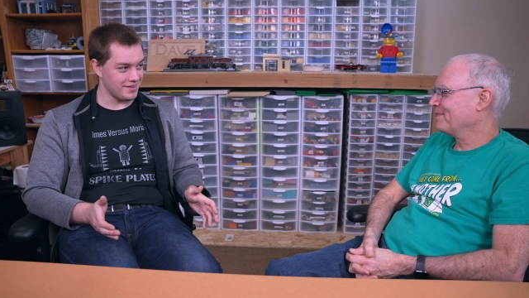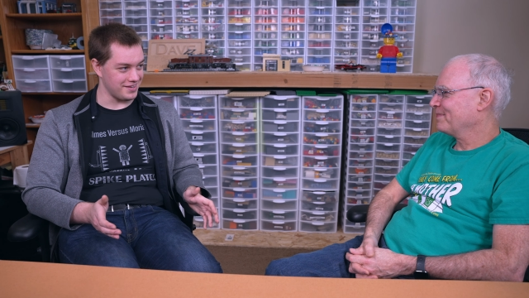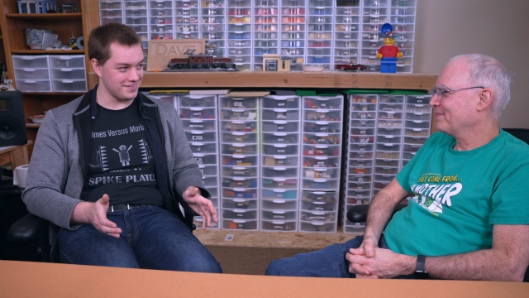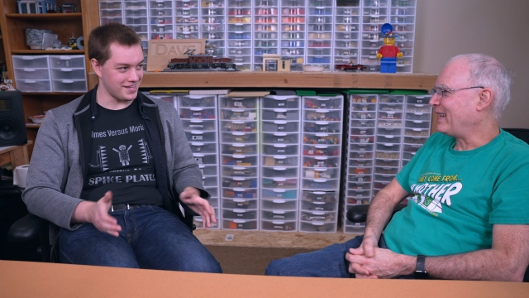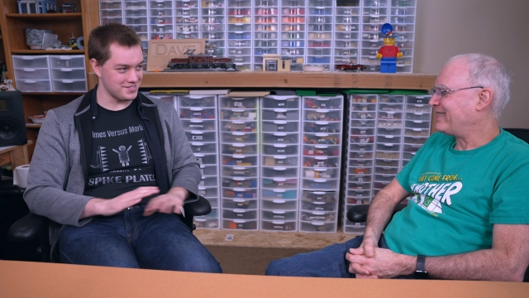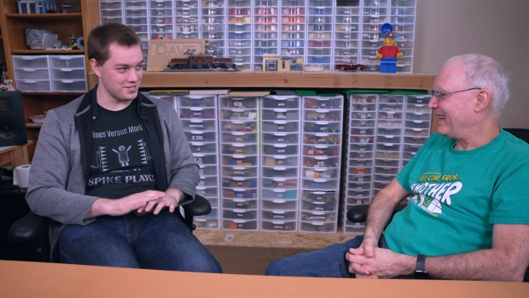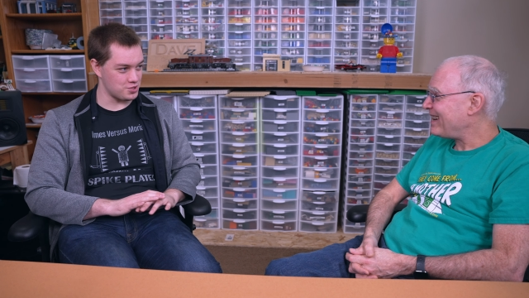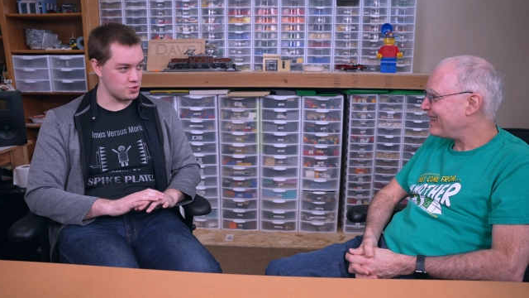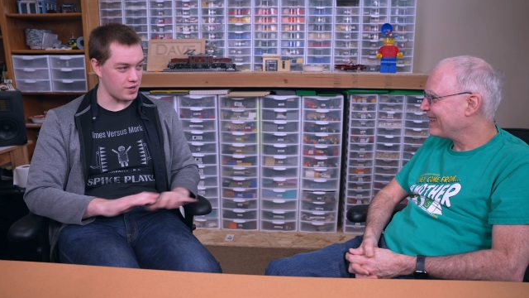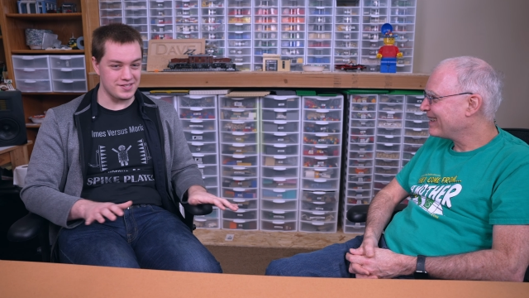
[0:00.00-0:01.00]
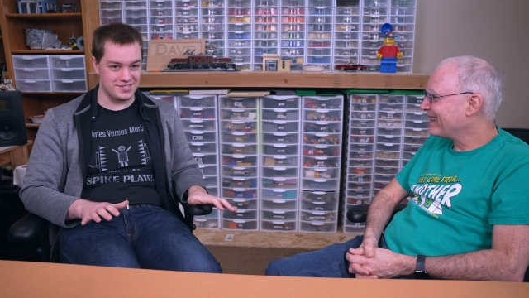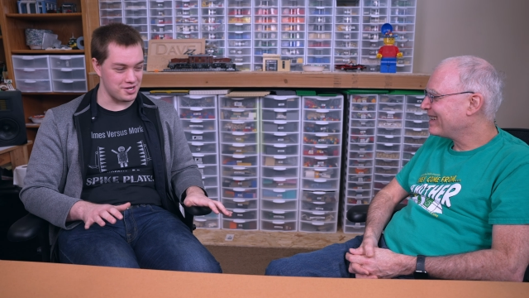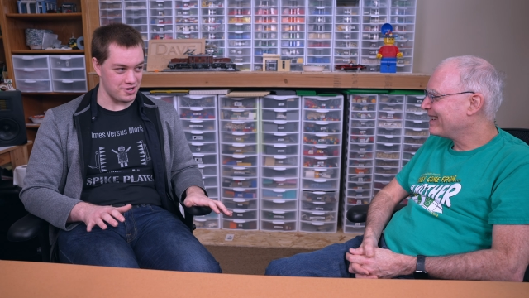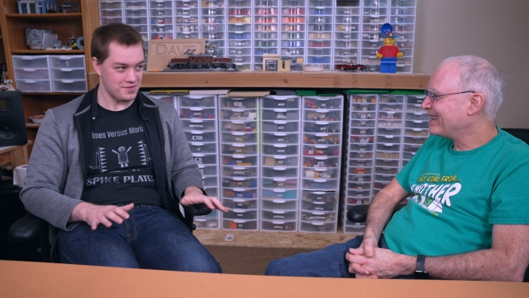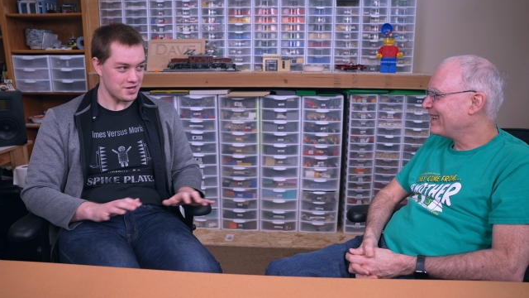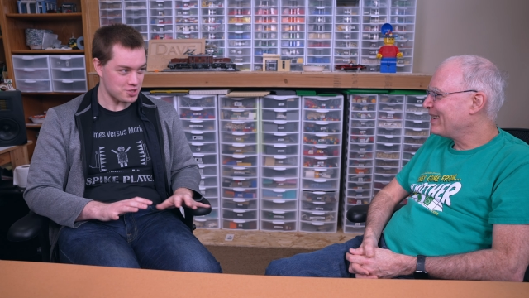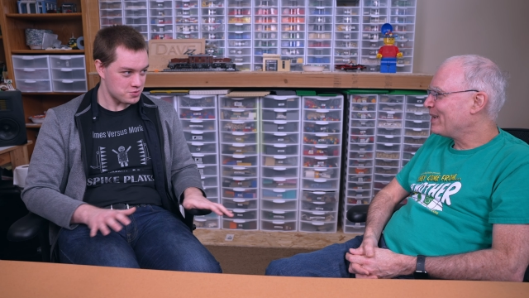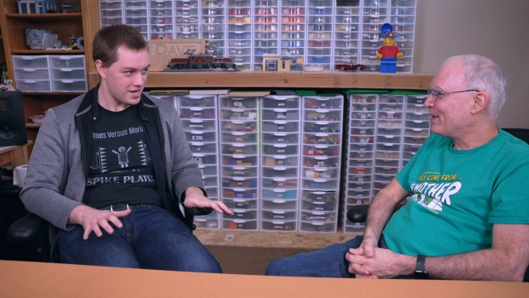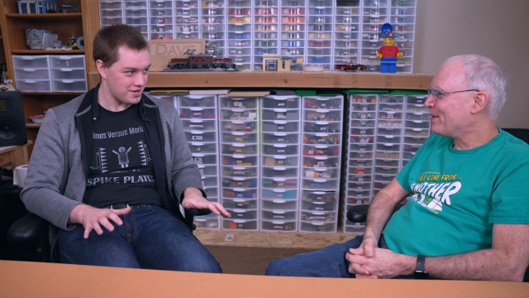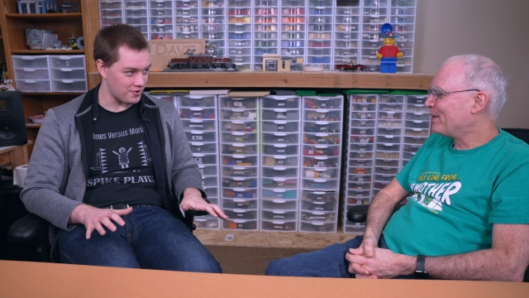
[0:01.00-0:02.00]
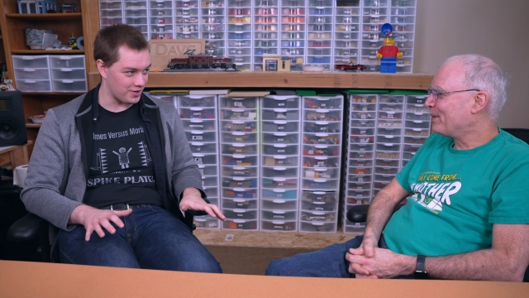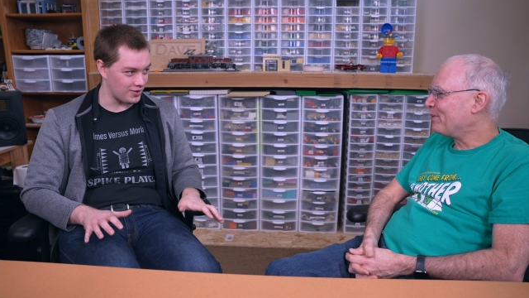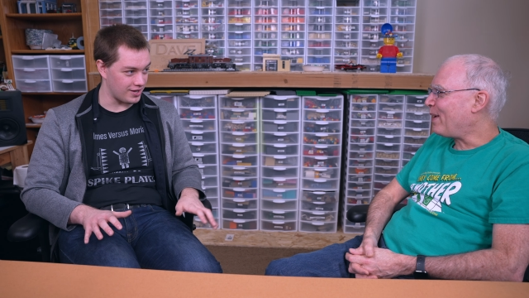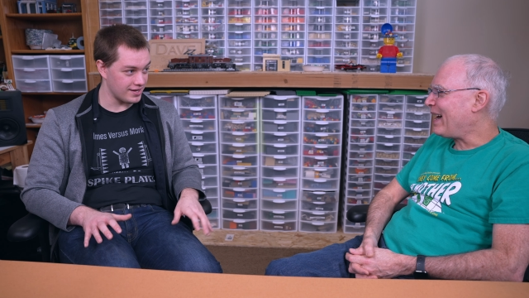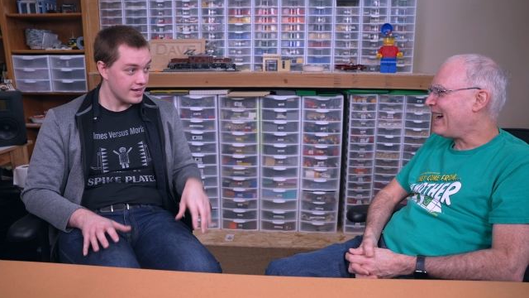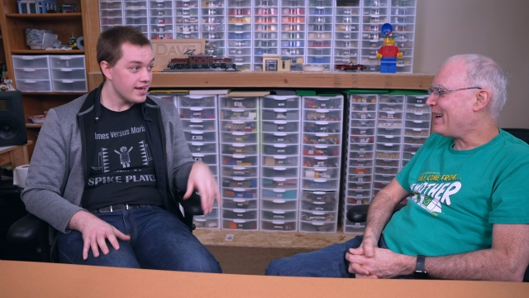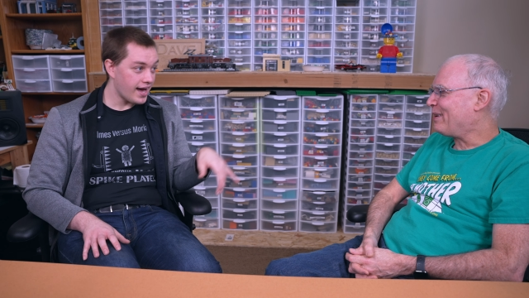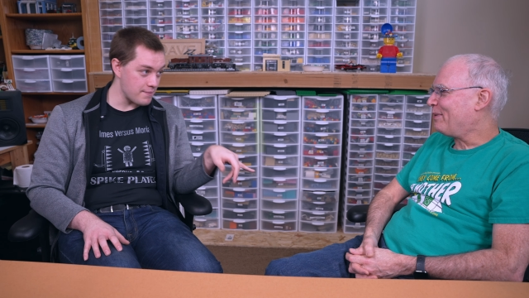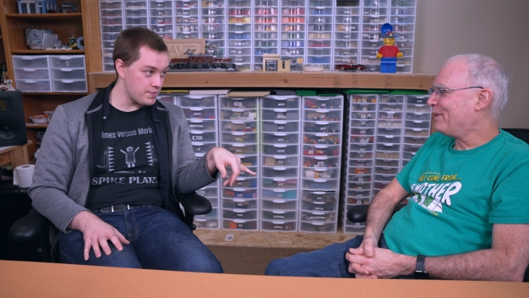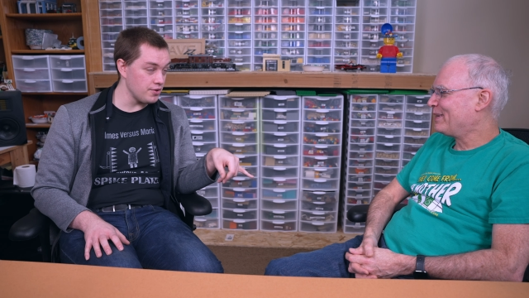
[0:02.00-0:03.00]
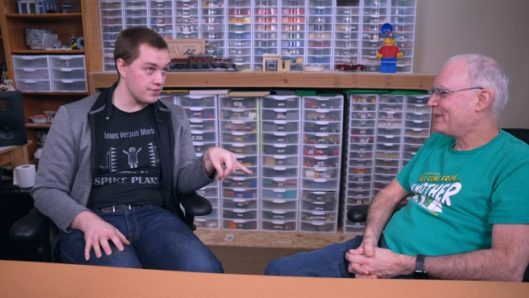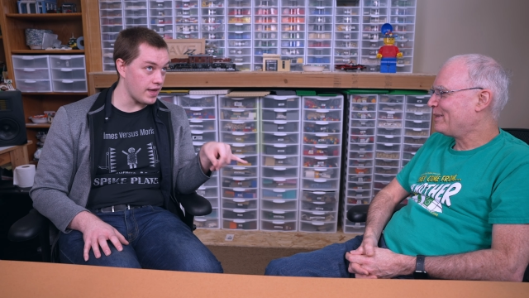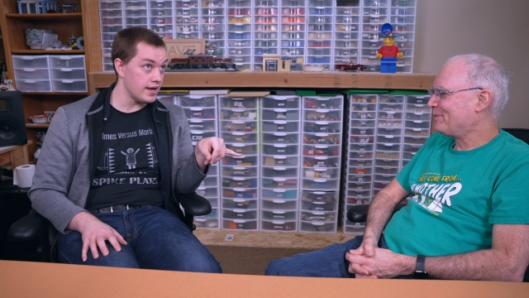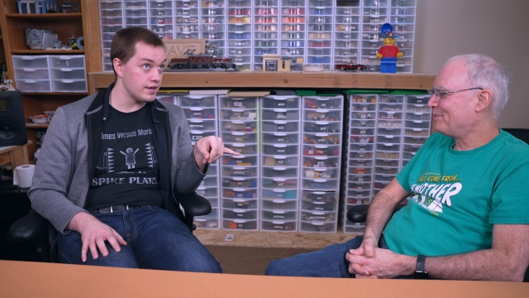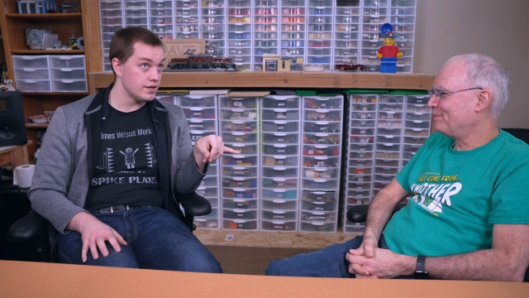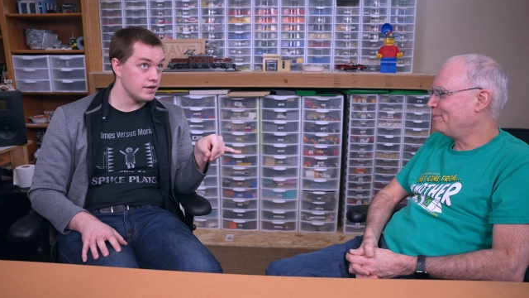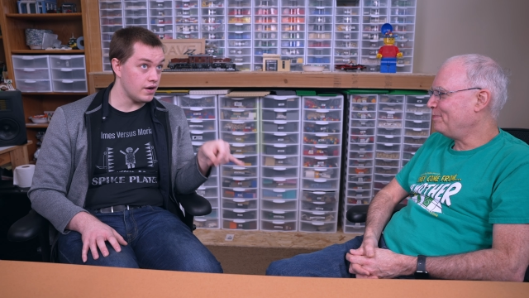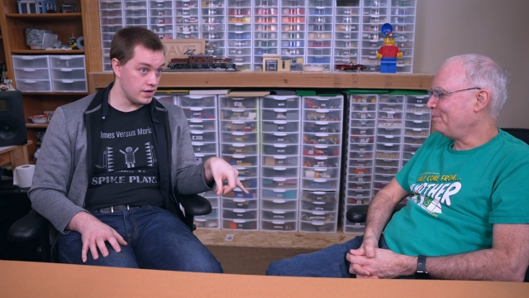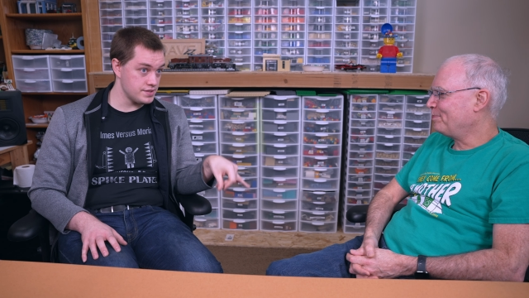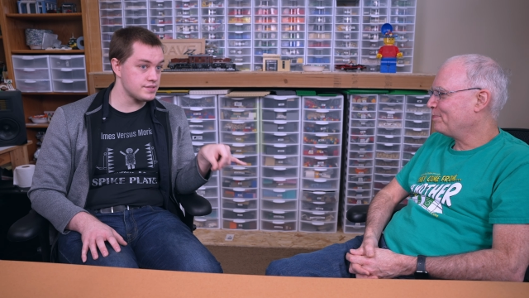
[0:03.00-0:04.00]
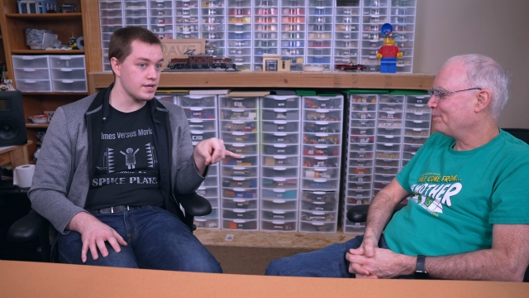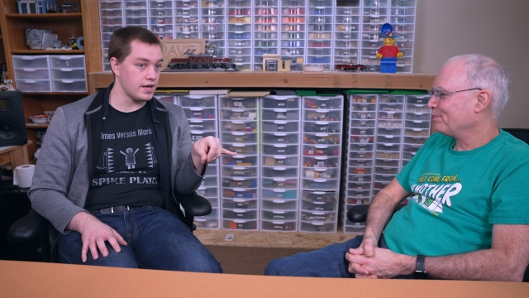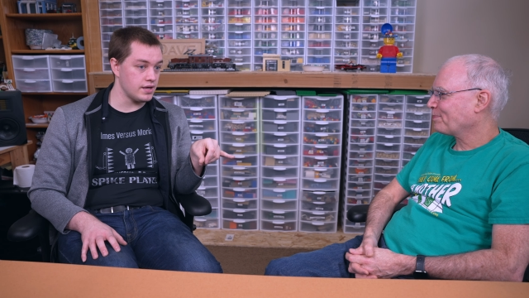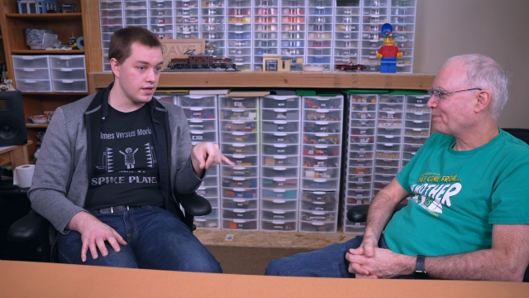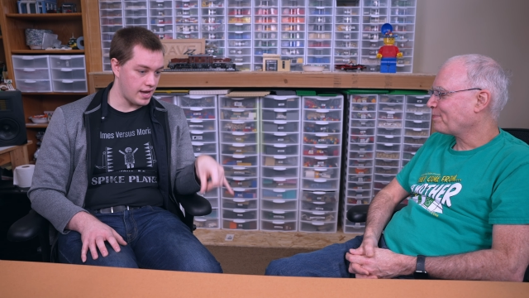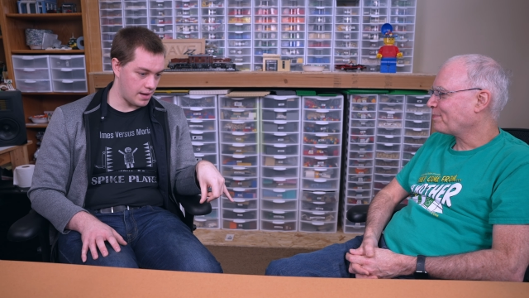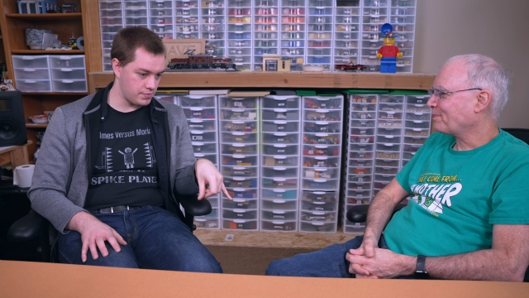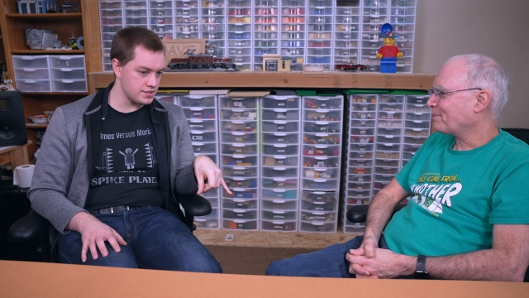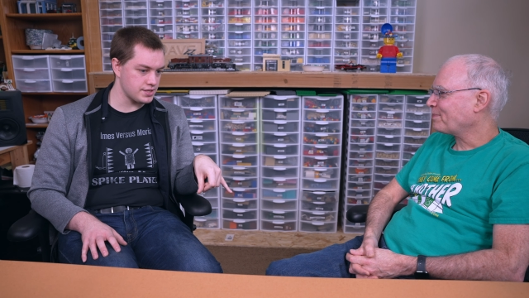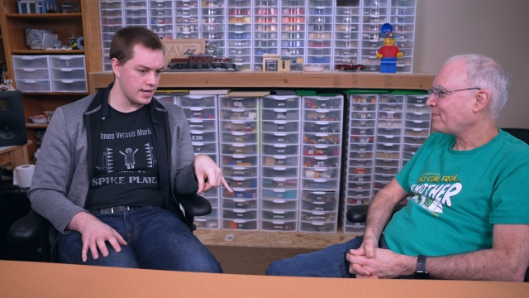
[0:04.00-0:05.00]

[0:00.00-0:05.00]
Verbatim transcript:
Speaker 1: Like that's, that's the it? trade secret. They don't take very long. Wow. I built that on site at Bricks